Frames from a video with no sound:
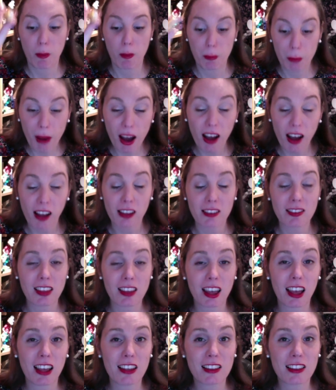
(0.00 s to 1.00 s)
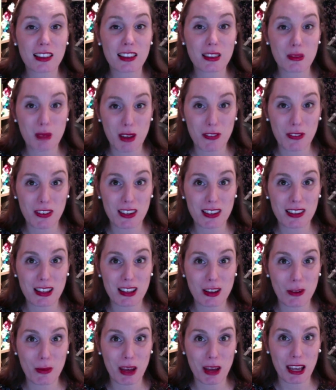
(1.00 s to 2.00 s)
But smother this
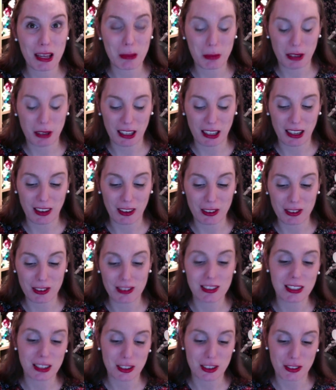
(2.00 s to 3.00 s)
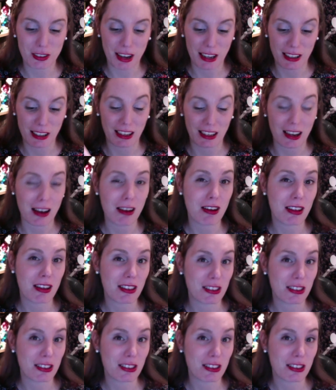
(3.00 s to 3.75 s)
little baby onto your cracker.